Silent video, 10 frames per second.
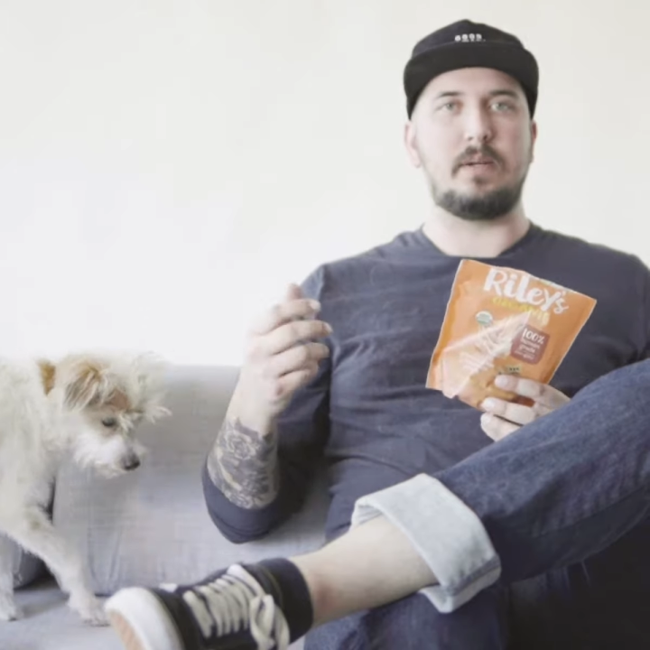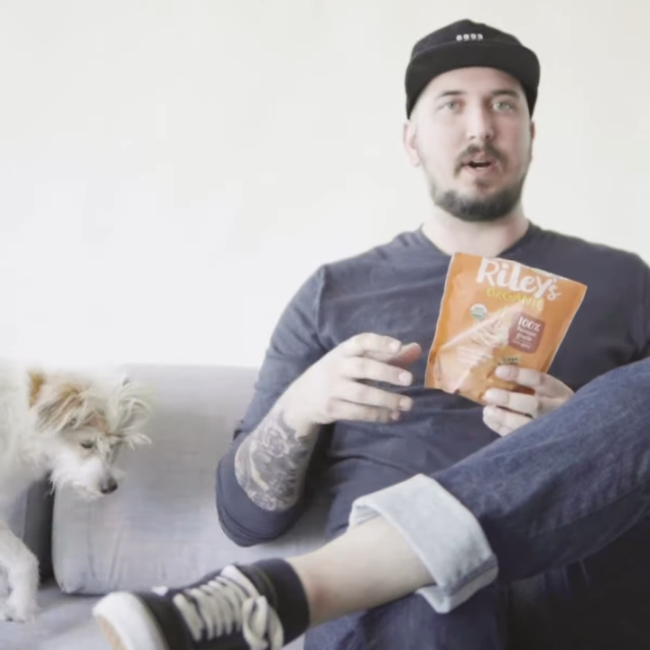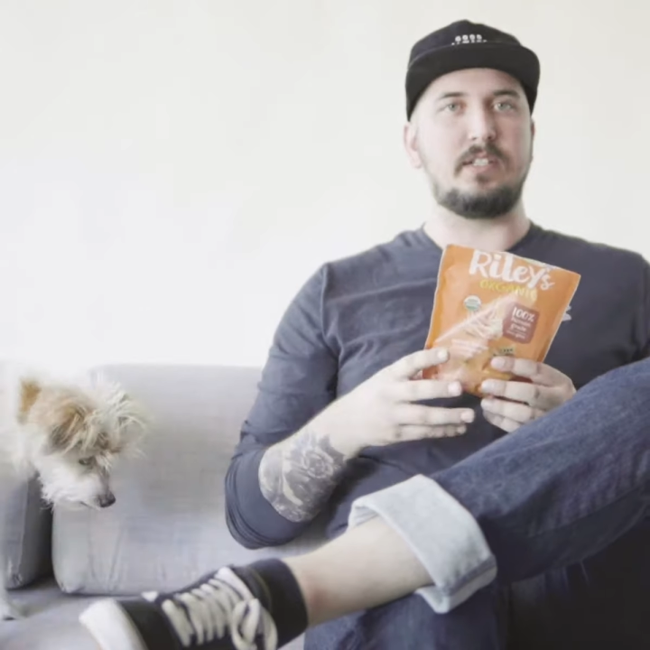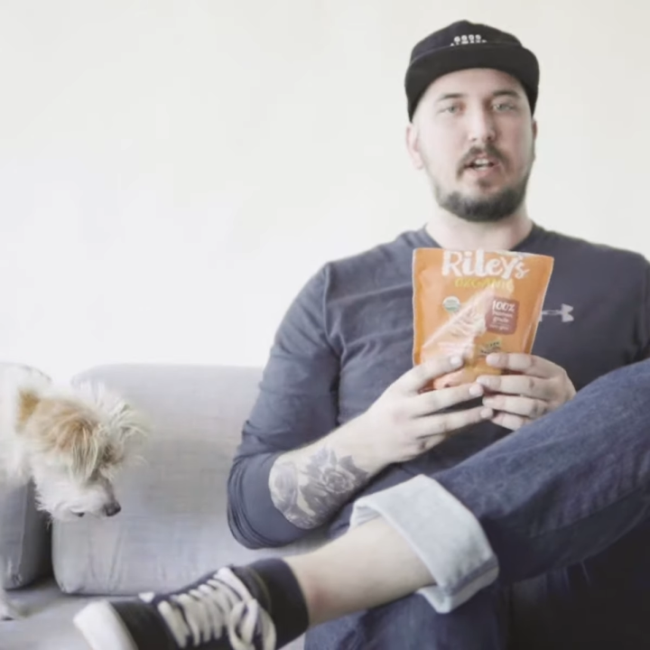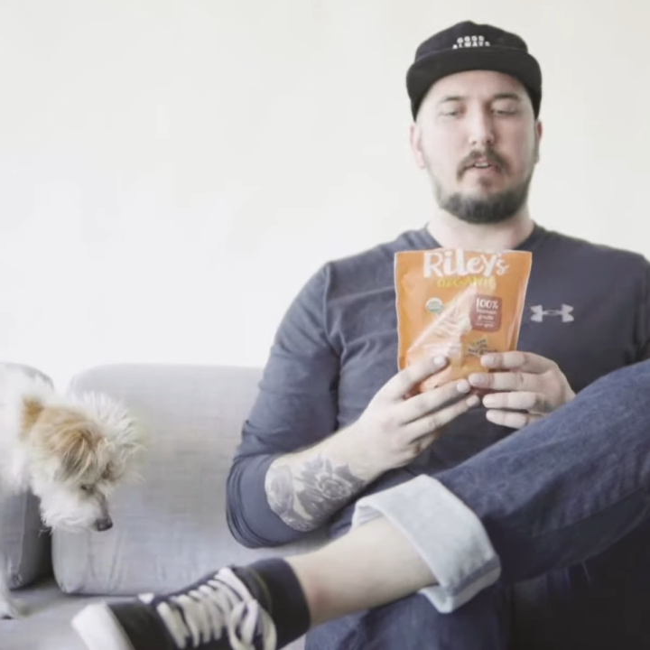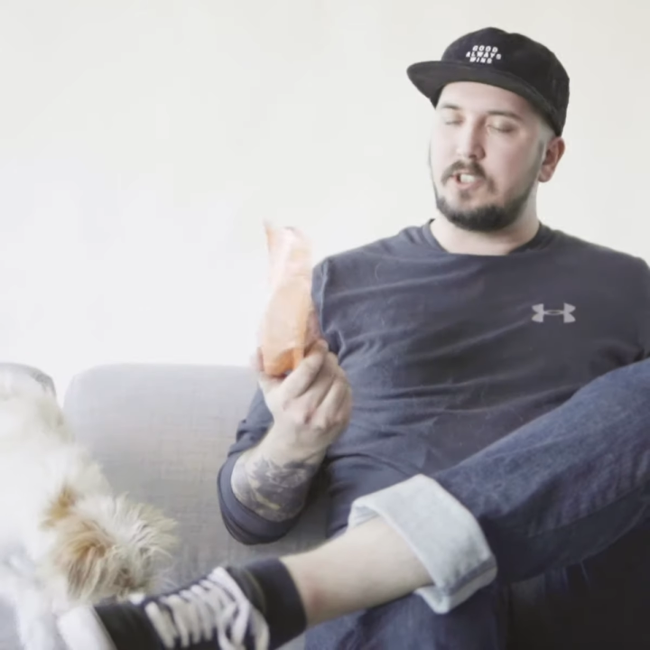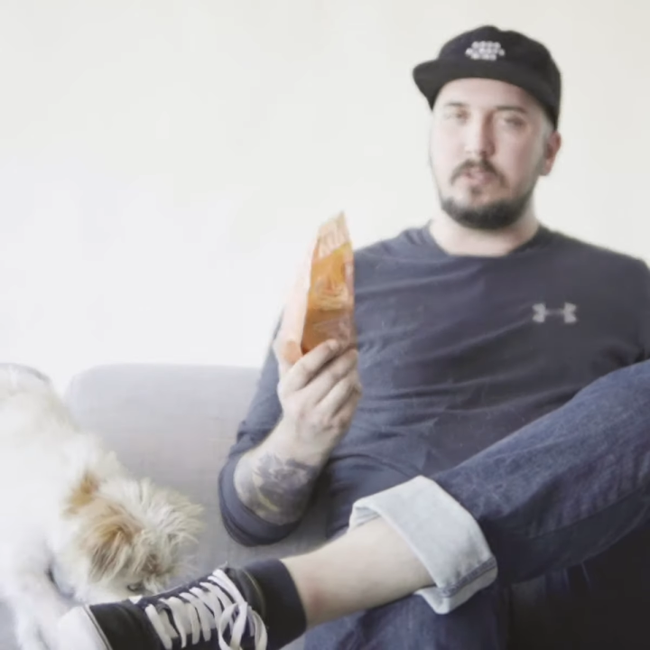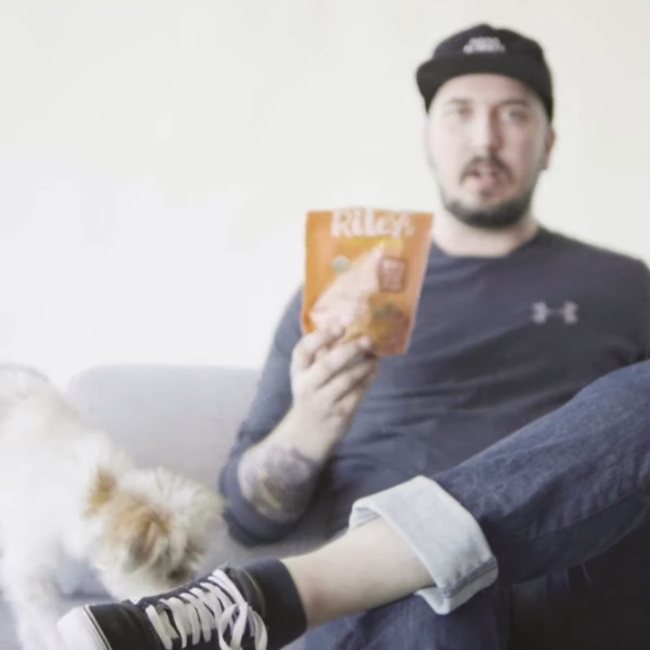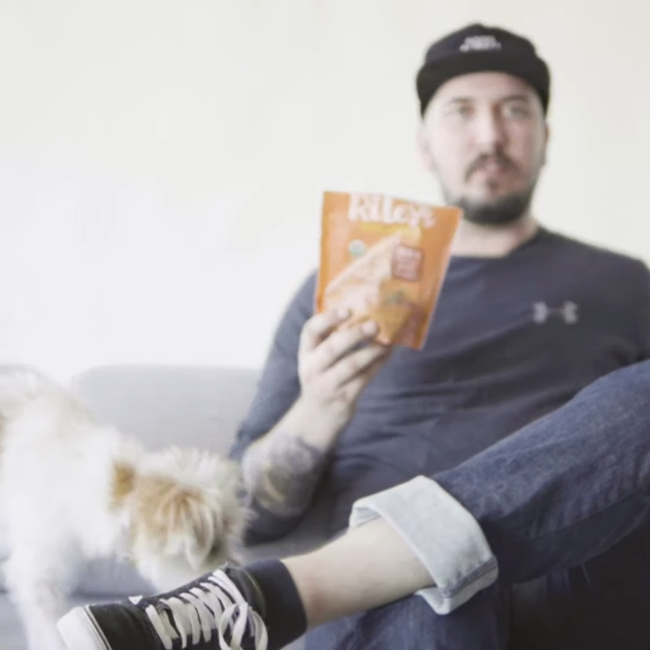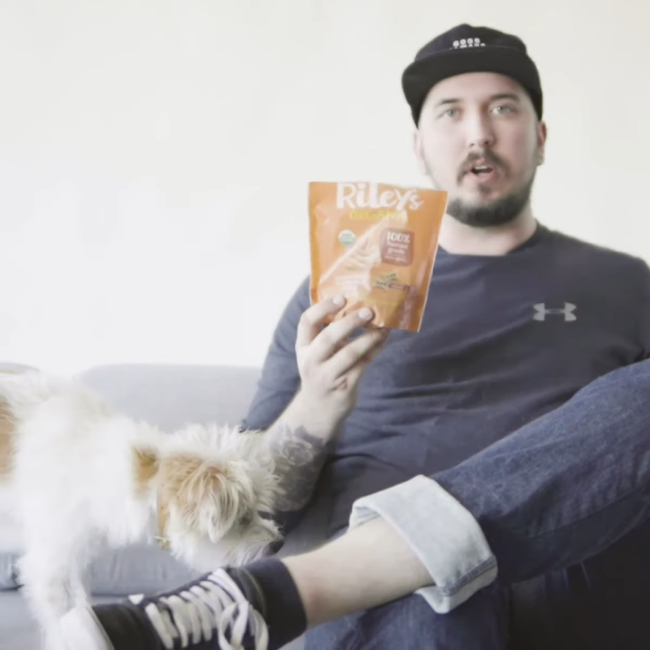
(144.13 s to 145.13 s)
eat myself because
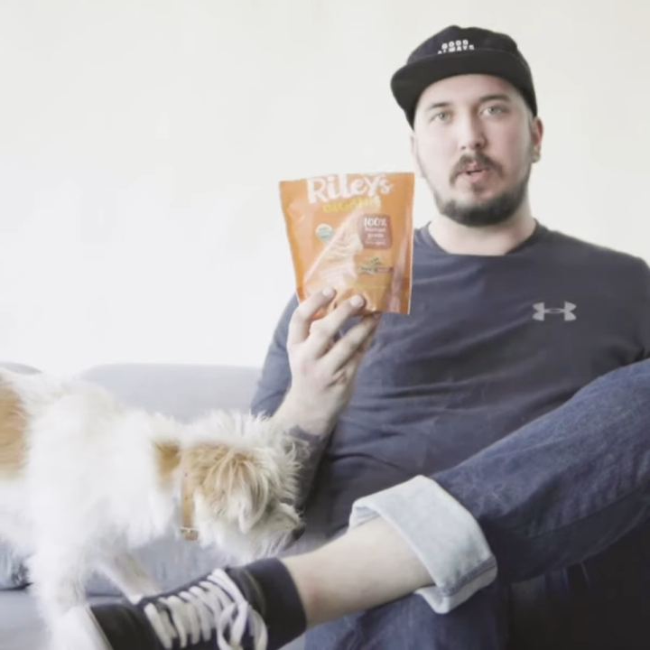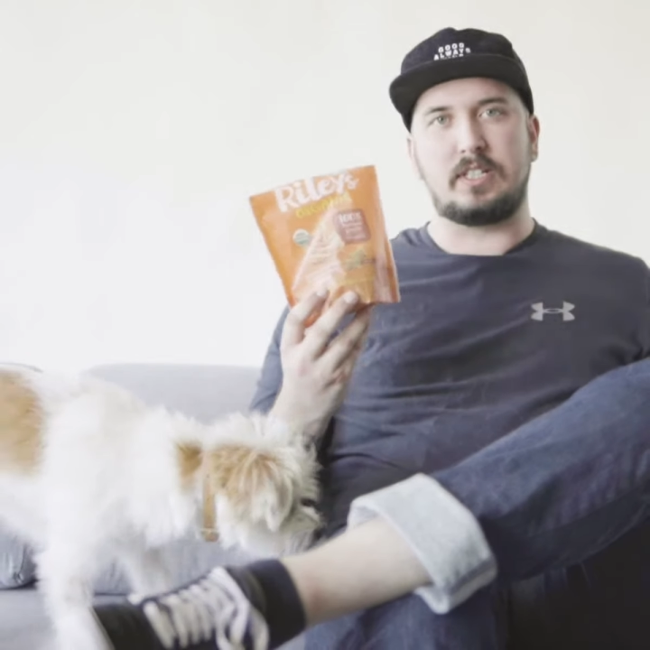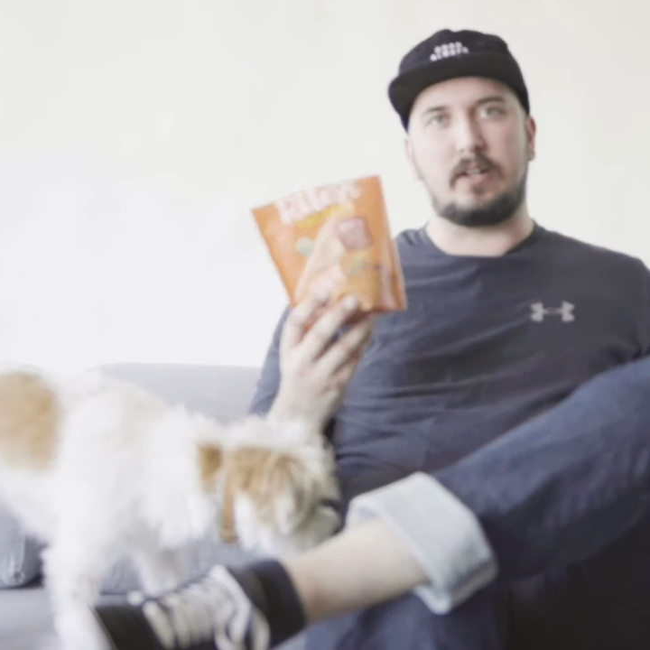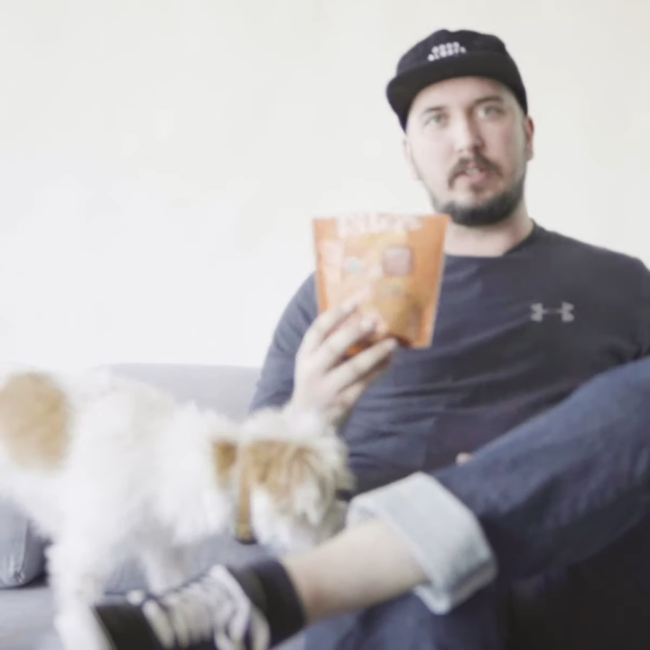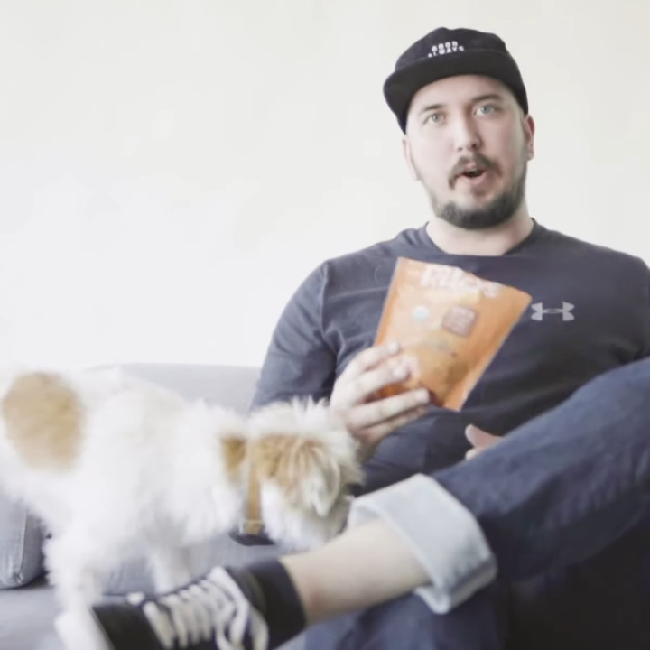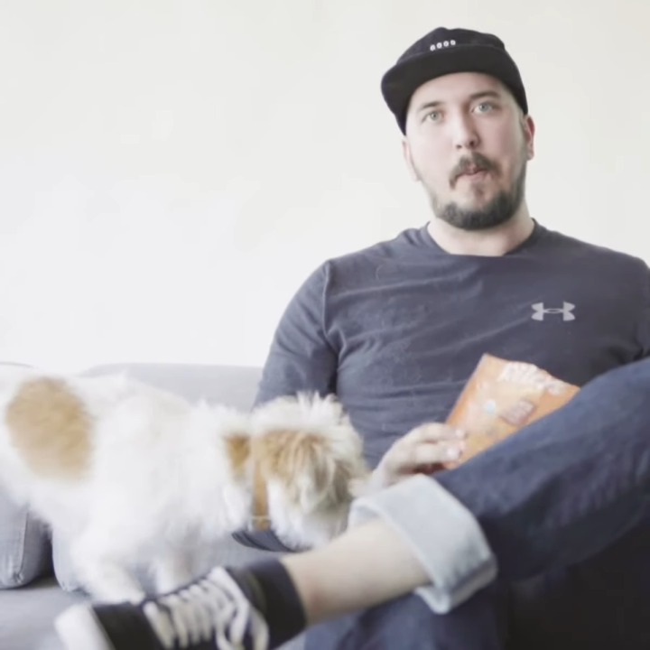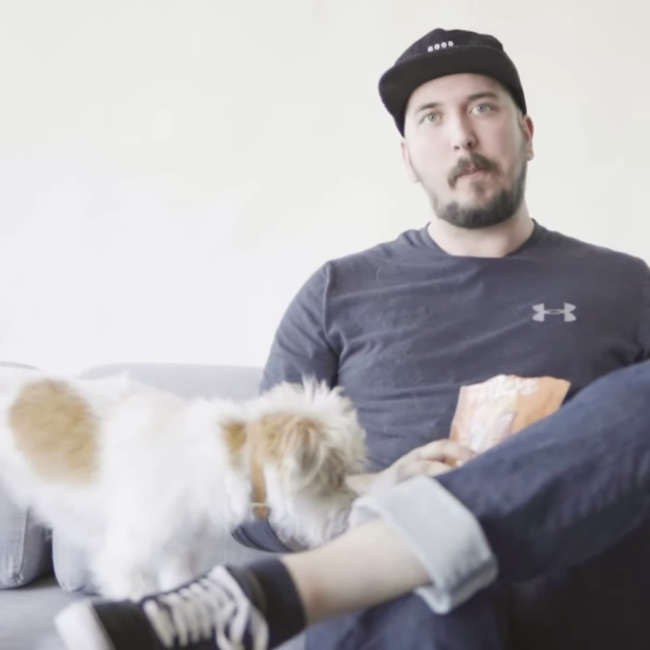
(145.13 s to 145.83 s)
you never know what's out there.